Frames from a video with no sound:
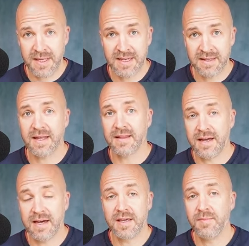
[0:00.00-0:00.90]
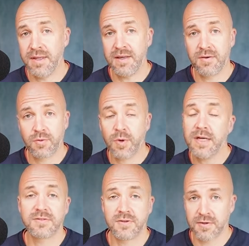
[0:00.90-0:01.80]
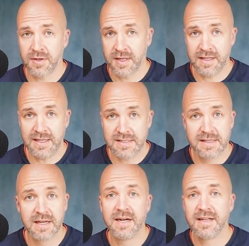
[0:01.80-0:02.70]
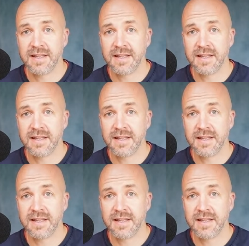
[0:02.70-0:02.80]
meaning that I can be quite certain, at least,